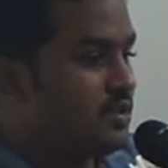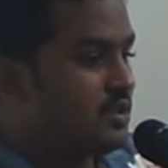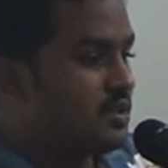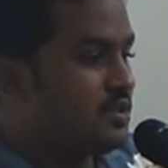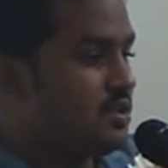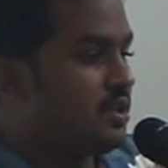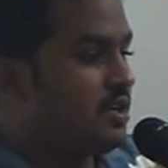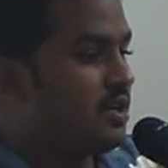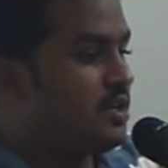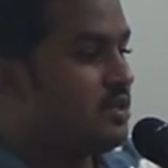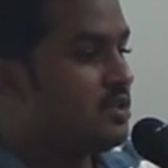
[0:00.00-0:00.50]
In
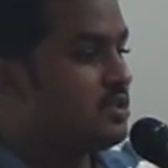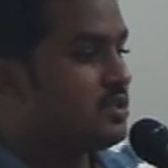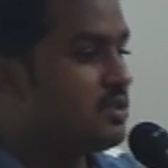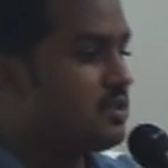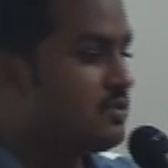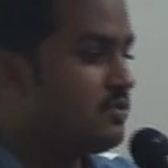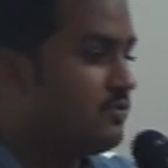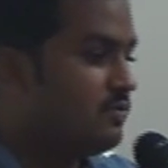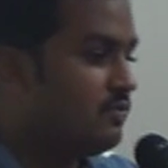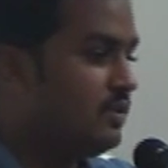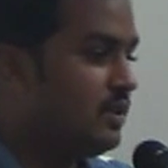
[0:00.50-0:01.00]
such a
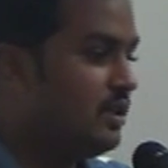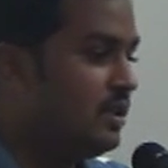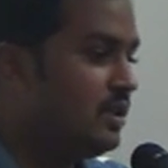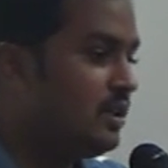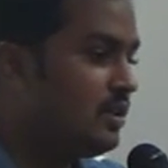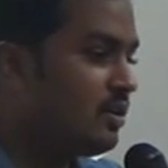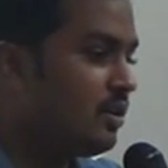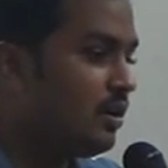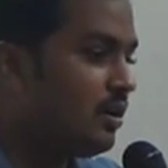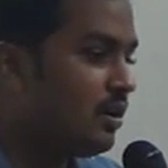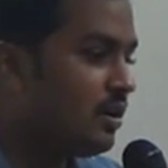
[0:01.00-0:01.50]
case,
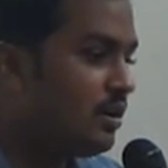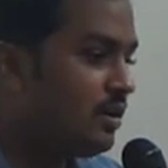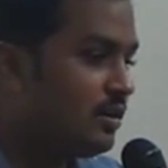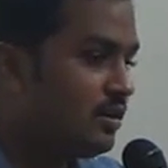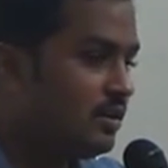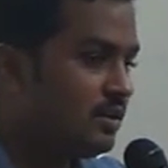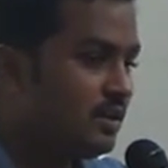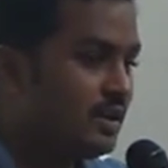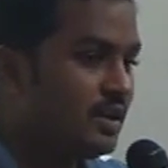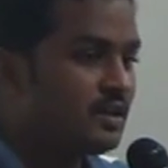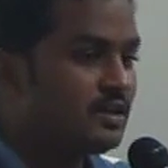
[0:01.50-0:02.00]
we
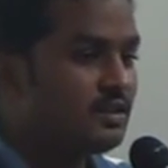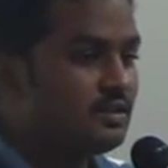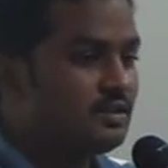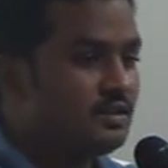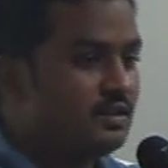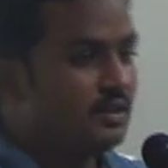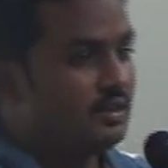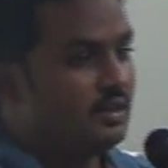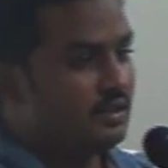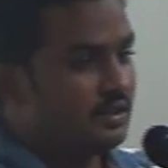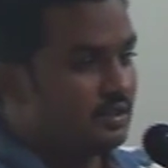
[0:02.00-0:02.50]
call that
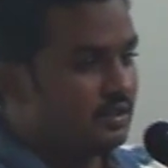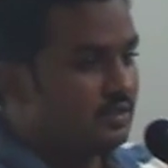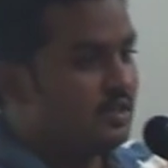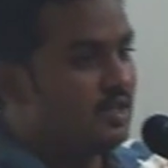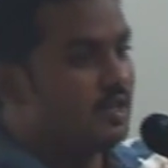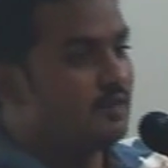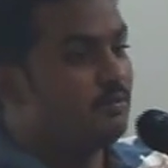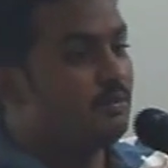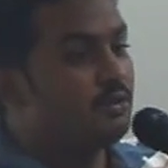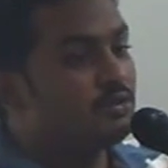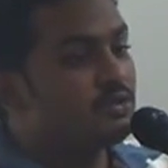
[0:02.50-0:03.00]

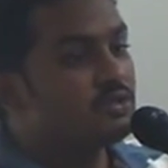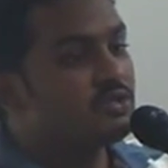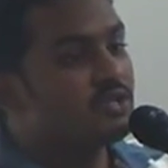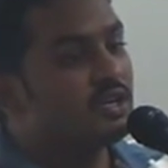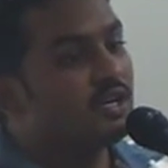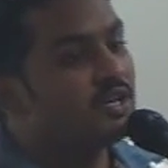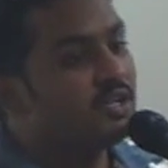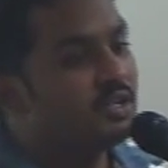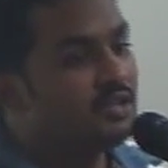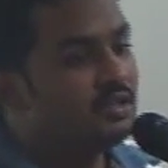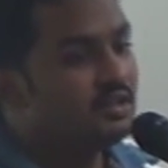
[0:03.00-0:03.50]
the
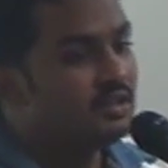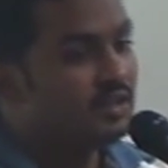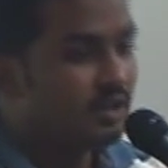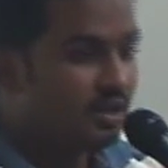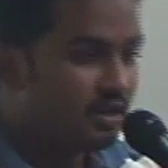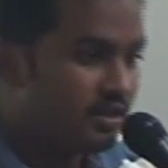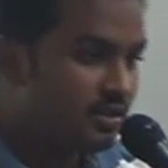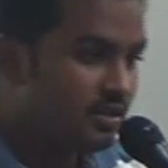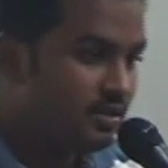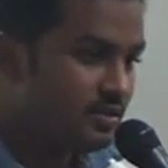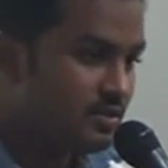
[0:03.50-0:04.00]
amounts are in
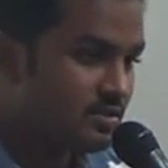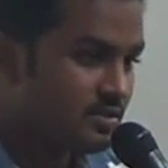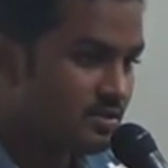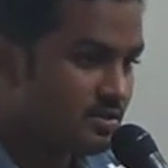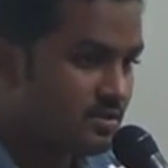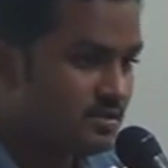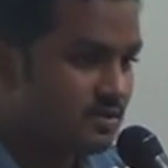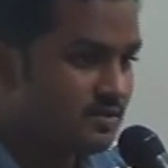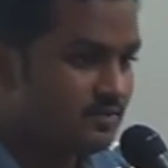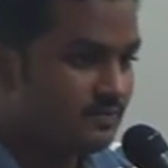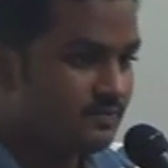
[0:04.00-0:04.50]

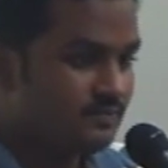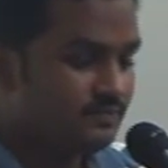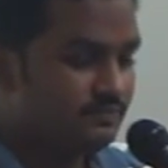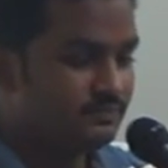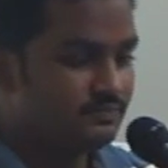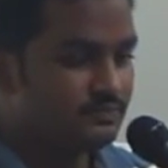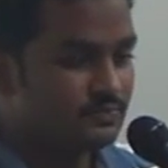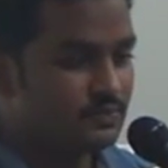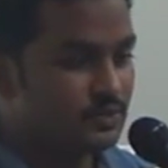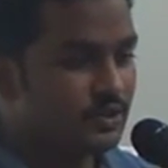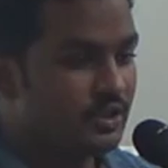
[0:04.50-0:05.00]
arrears.
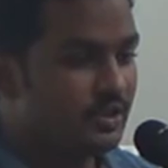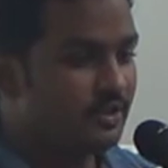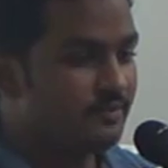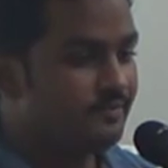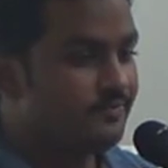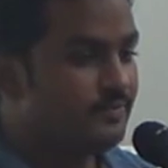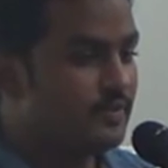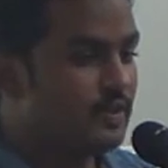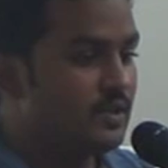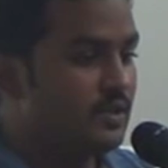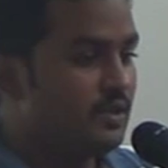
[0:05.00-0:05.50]

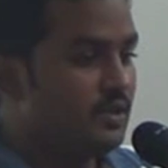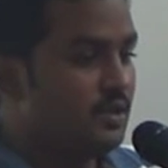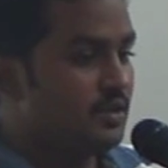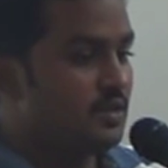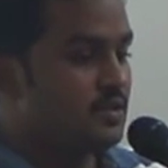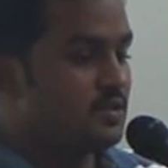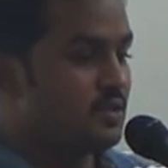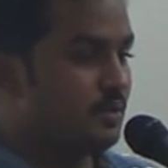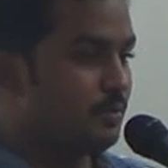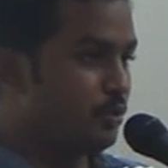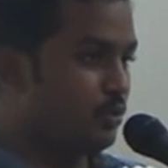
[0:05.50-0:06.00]
Okay.
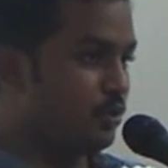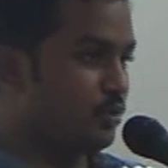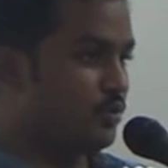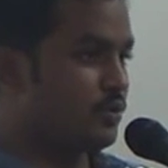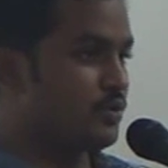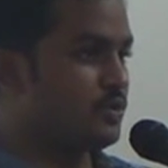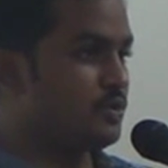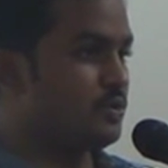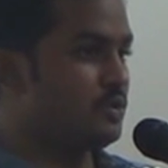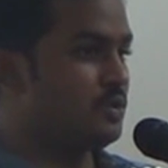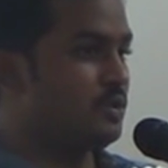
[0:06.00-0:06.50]

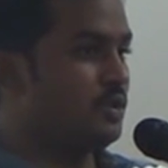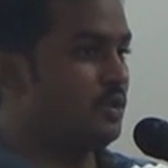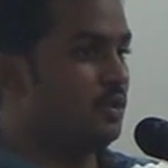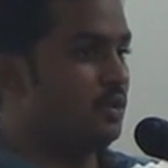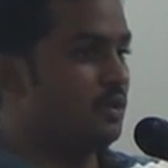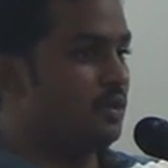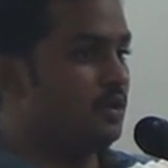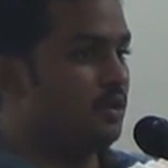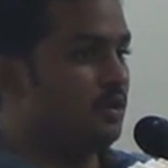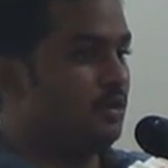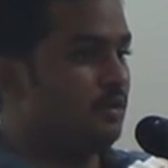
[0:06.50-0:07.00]
Suppose
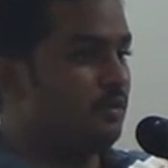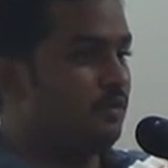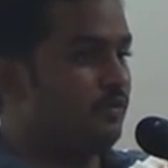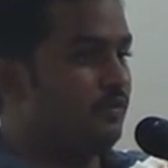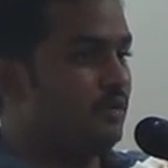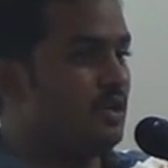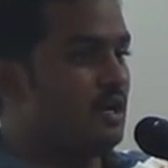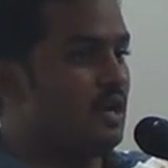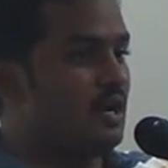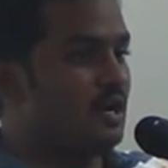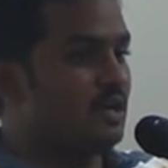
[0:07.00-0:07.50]

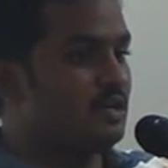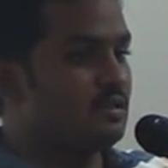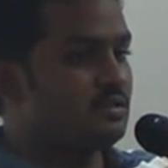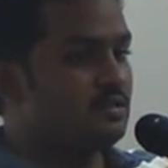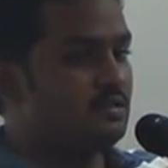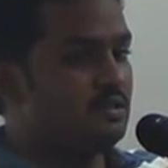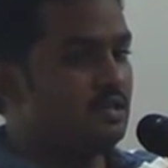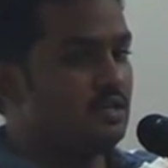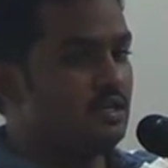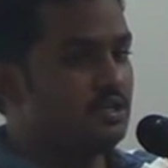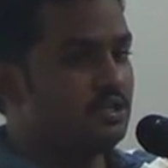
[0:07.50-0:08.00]
we
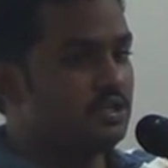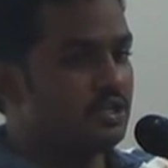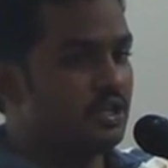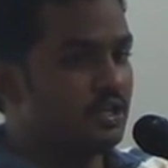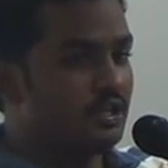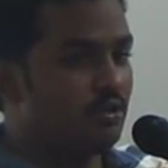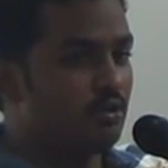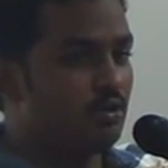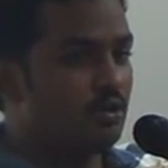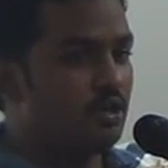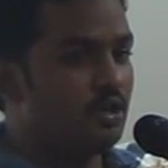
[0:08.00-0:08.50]
ask the
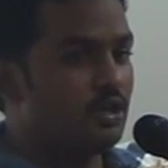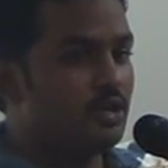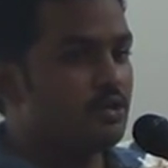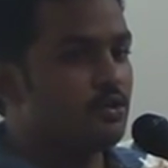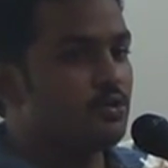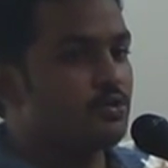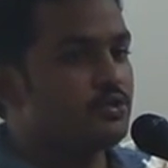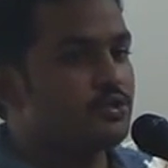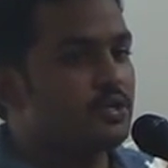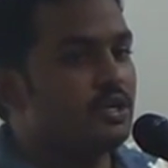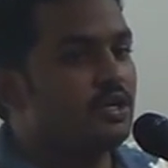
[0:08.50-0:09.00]

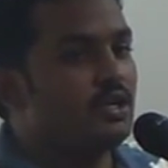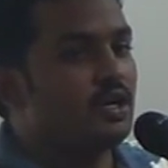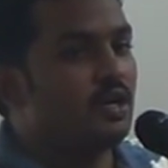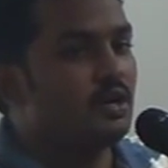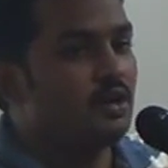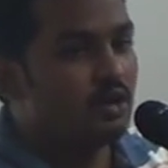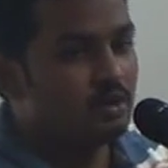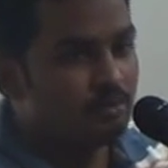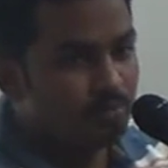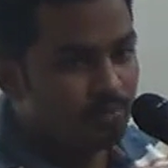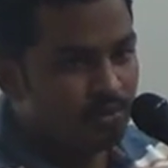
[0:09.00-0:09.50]
shareholder to send
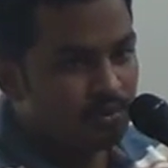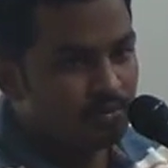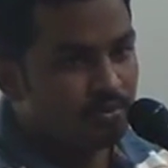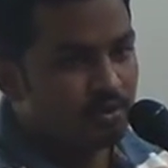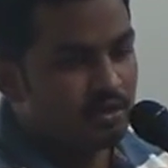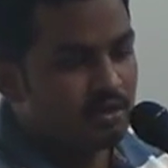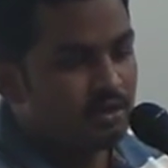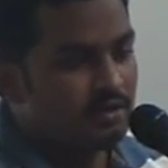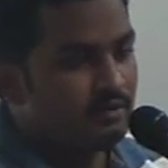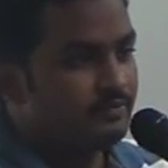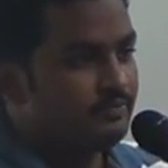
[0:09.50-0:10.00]

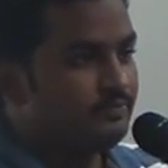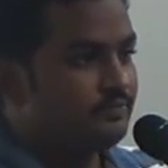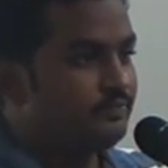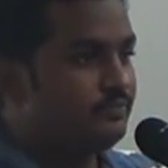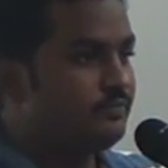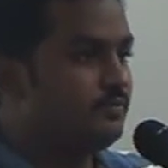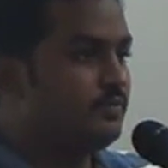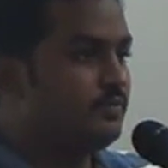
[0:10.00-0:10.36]
allotment money,